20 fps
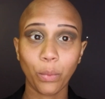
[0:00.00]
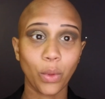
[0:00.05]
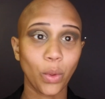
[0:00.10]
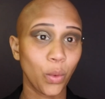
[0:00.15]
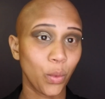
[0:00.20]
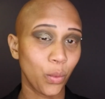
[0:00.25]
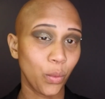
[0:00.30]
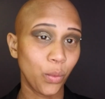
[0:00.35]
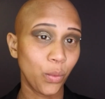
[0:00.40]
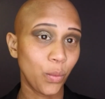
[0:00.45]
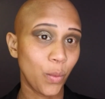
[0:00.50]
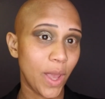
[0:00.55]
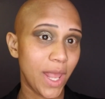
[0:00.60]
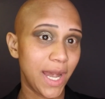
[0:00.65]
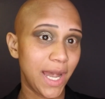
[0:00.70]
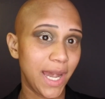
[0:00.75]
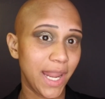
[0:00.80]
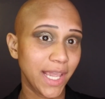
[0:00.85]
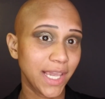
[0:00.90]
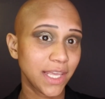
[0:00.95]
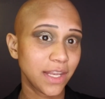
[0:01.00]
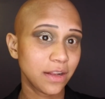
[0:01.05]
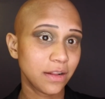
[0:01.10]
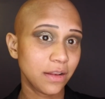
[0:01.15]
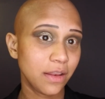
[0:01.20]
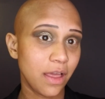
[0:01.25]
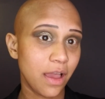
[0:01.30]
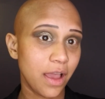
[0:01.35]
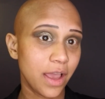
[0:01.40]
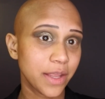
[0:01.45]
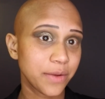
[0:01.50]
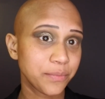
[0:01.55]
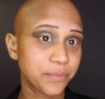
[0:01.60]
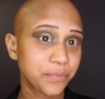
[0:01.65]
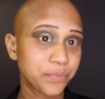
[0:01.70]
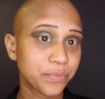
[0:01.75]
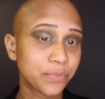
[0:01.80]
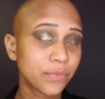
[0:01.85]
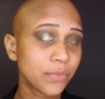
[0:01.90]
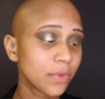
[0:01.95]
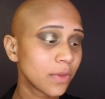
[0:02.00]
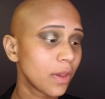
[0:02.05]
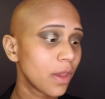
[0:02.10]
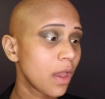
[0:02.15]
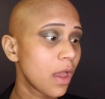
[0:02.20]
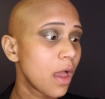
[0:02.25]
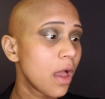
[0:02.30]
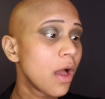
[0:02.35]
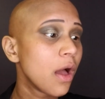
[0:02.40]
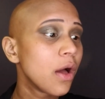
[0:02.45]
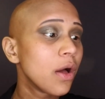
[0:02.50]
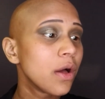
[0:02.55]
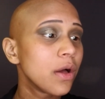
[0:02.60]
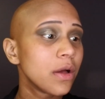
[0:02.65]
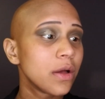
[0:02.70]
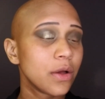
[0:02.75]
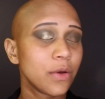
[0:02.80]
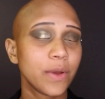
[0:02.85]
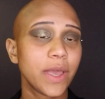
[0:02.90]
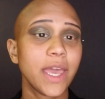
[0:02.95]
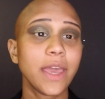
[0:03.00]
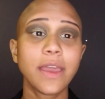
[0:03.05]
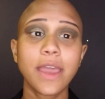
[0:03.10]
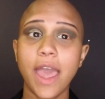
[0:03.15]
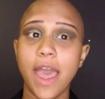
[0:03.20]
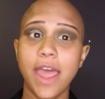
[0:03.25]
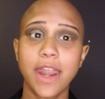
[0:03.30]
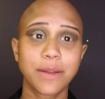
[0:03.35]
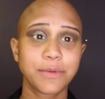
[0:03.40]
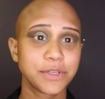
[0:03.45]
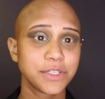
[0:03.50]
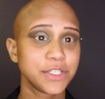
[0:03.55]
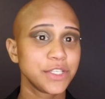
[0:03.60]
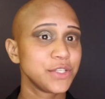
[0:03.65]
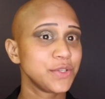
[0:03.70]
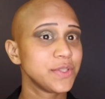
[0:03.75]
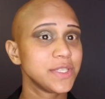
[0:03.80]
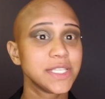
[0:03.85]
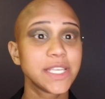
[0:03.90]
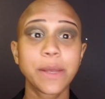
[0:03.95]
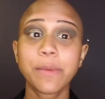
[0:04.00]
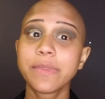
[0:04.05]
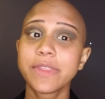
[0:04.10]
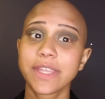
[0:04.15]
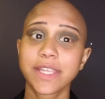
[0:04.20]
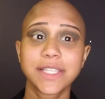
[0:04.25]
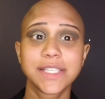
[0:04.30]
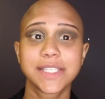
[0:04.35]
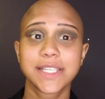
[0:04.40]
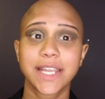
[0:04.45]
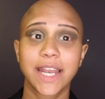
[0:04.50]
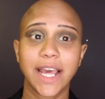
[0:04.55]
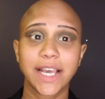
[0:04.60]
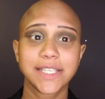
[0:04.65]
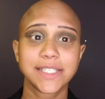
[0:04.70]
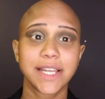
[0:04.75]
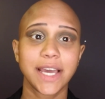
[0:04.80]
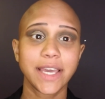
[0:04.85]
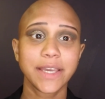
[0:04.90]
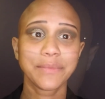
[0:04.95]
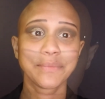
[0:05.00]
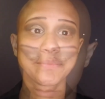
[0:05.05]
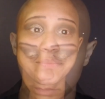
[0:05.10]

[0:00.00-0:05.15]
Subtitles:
Ooh, I like it a lot. Okay, and I'm just going to do the same thing to the next eye.